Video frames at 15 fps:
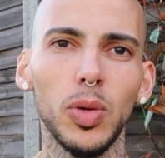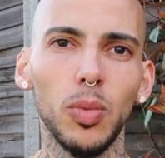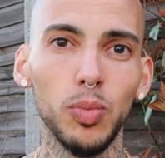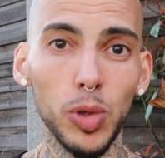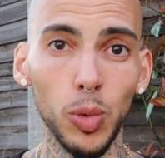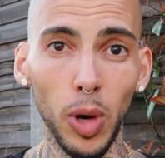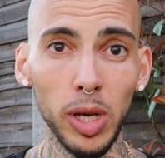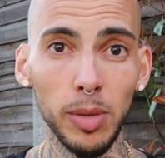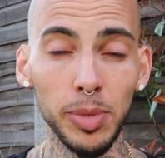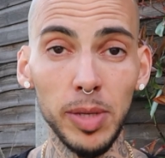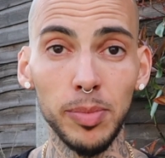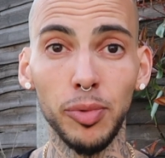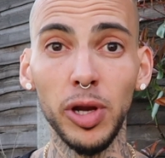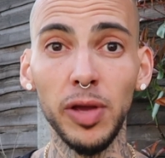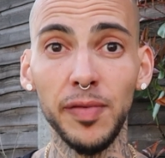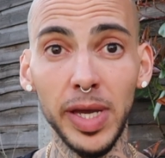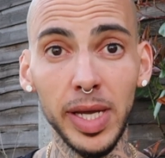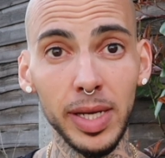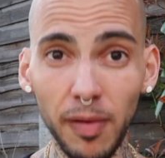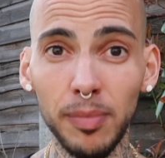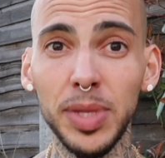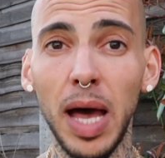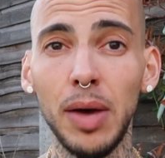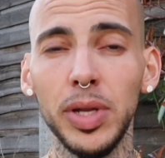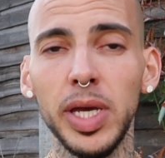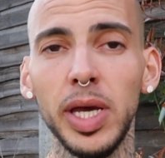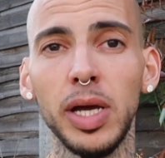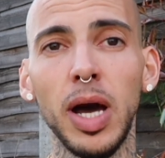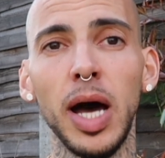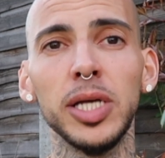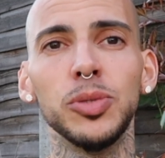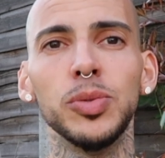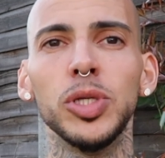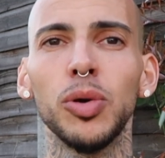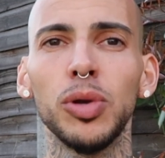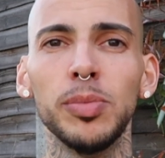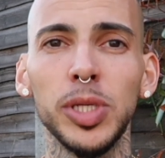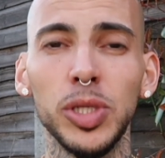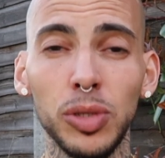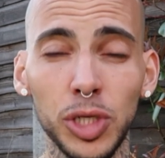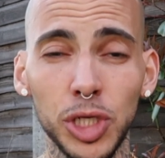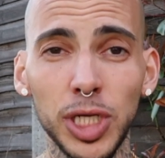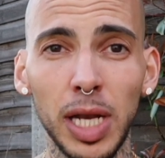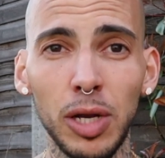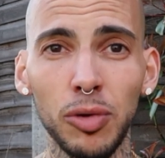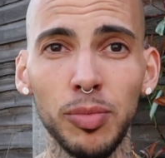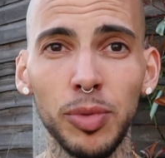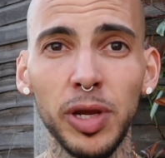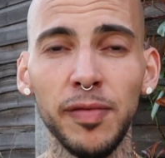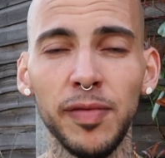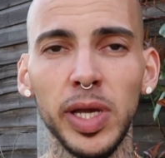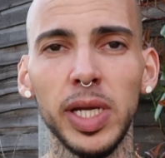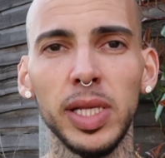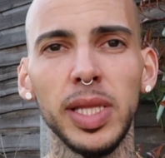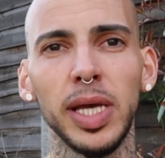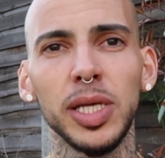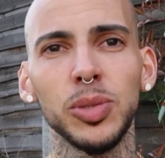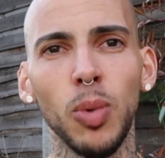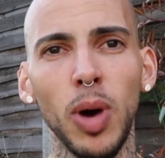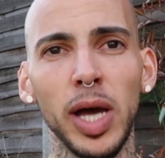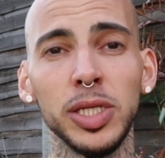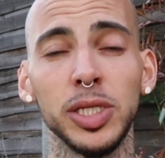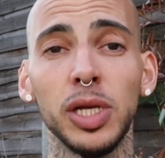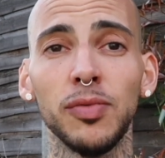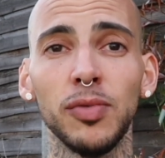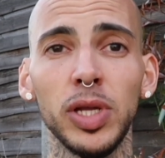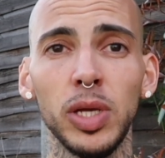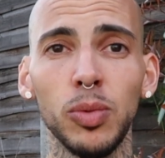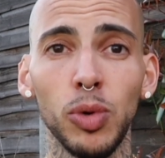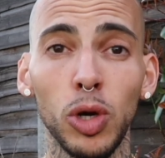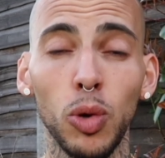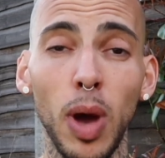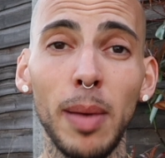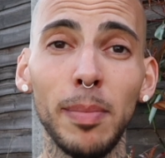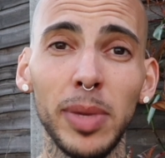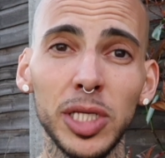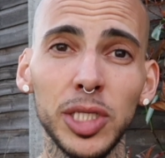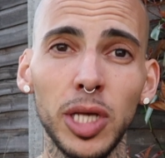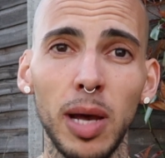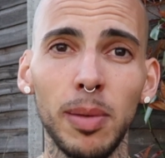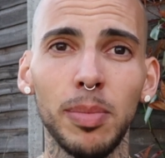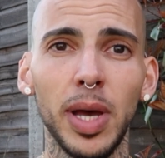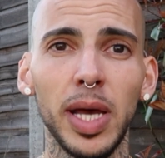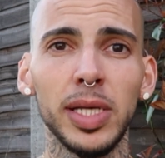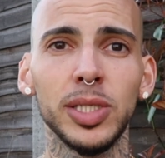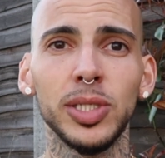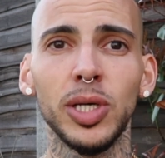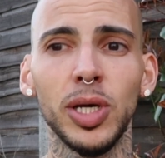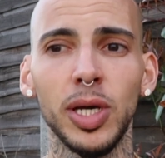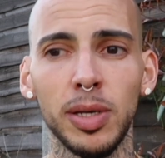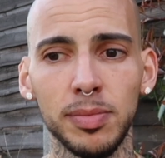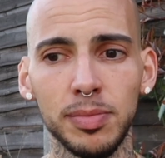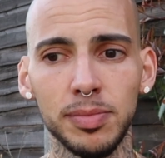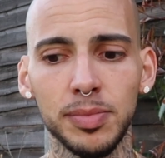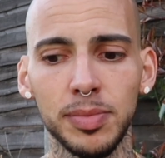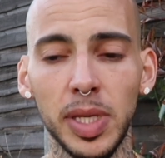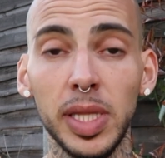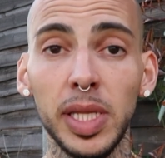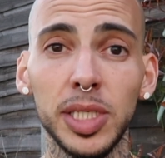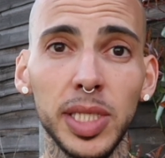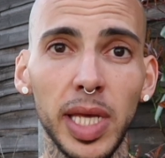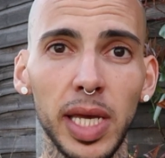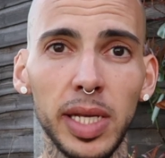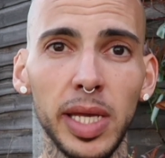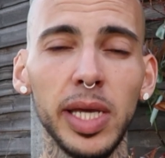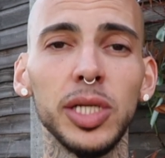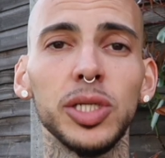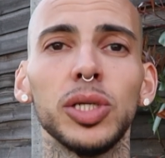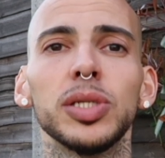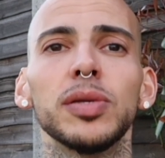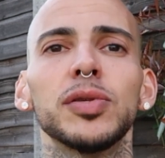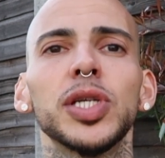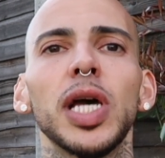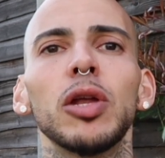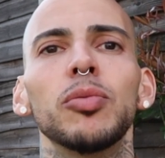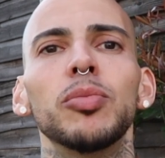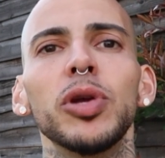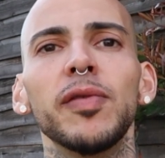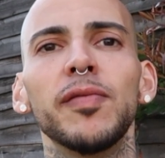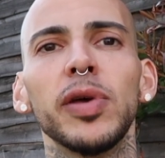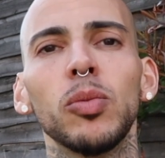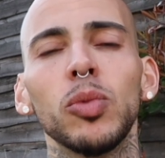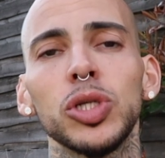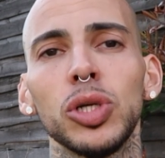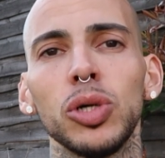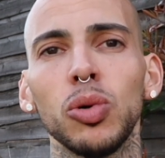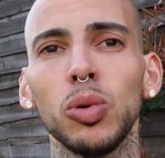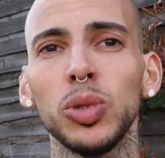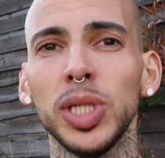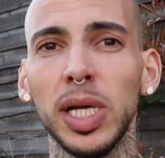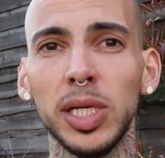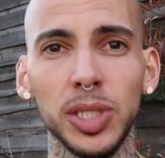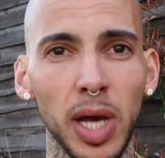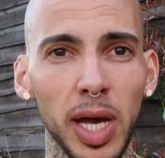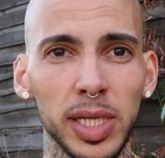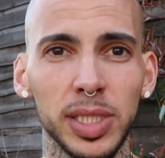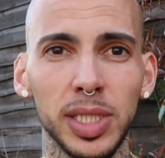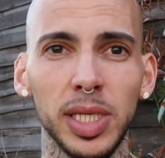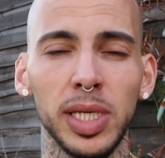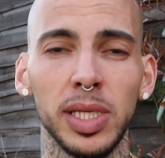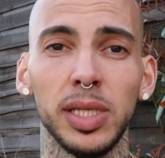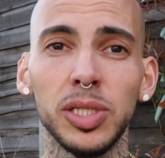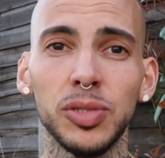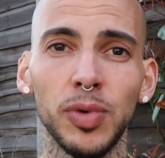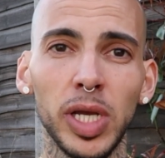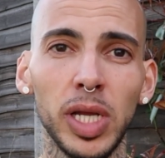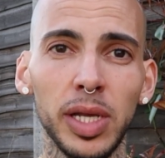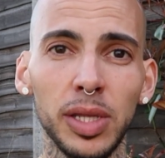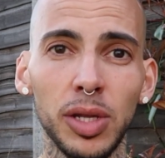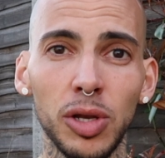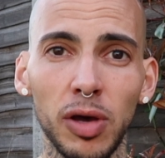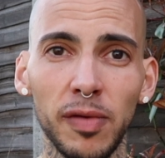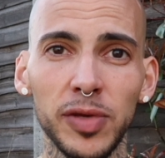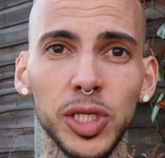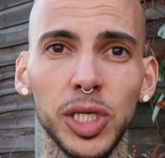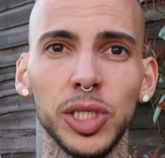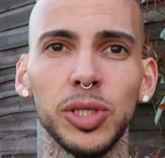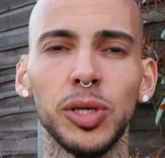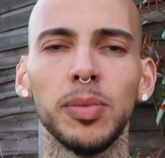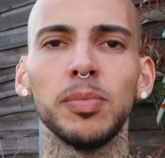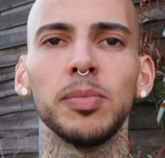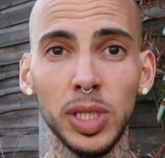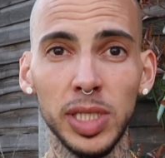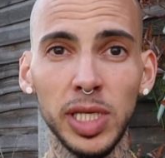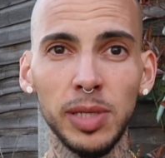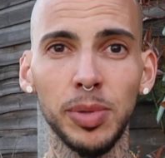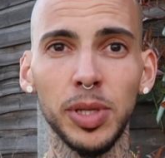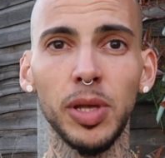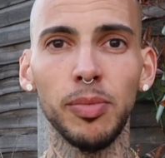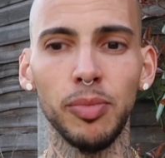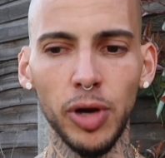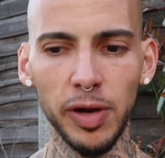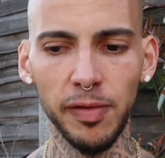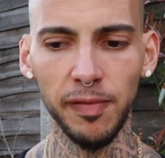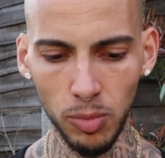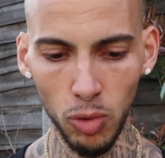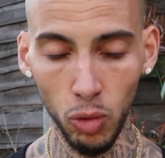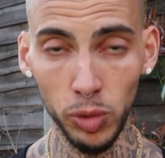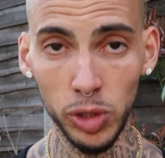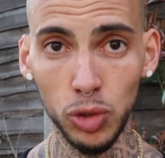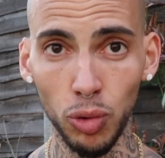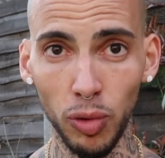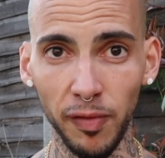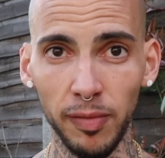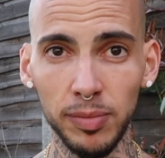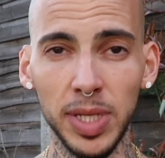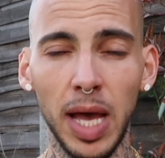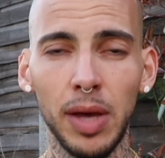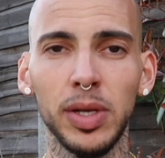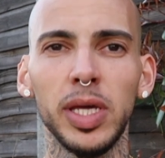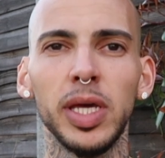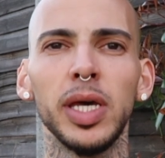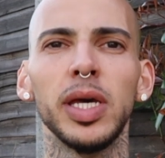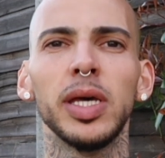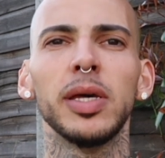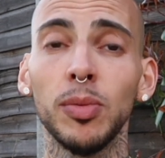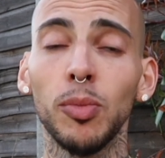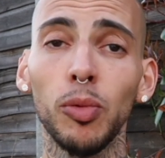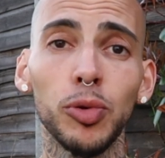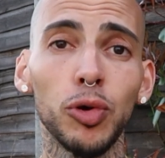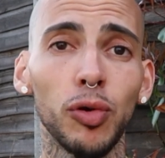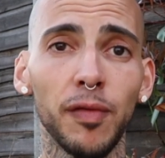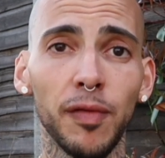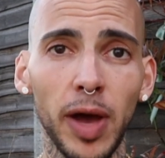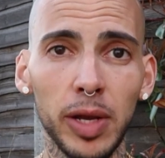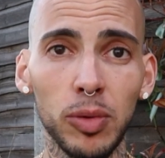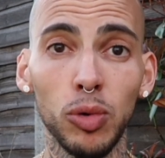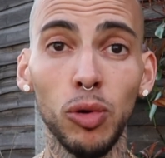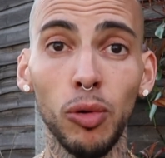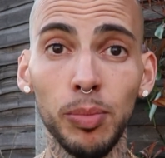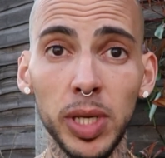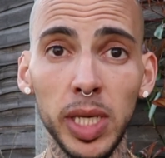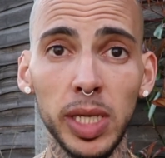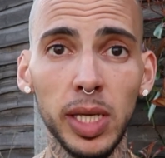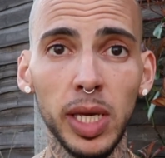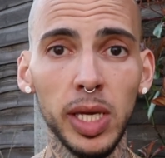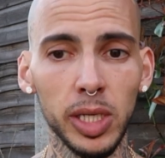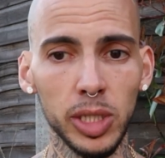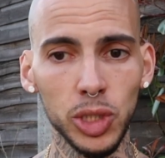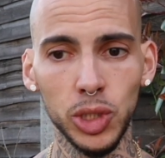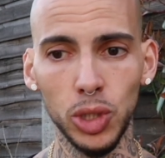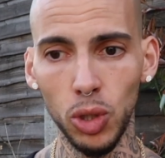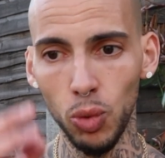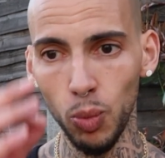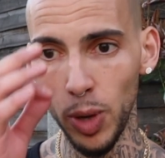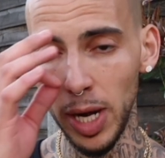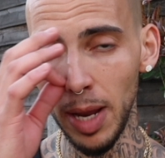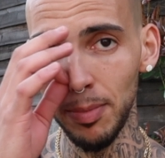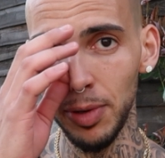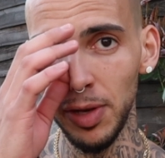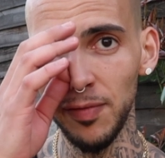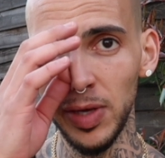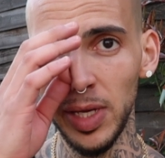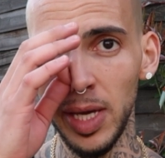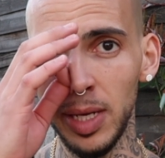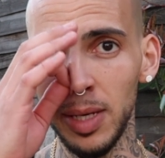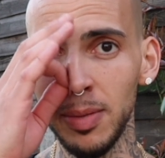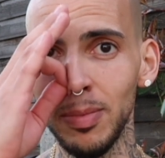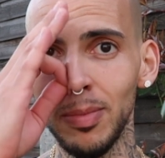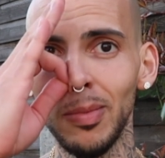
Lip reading: we want to be breathing from down here, guys. We don't want to be doing shallow breathing. That's why generally we're quite messed up as in this day and age, because it's shallow breathing which can cause anxiety and dysregulate the nervous system. The deeper the breath, the more we draw from down here, the more purified we will be. So when I'm breathing in,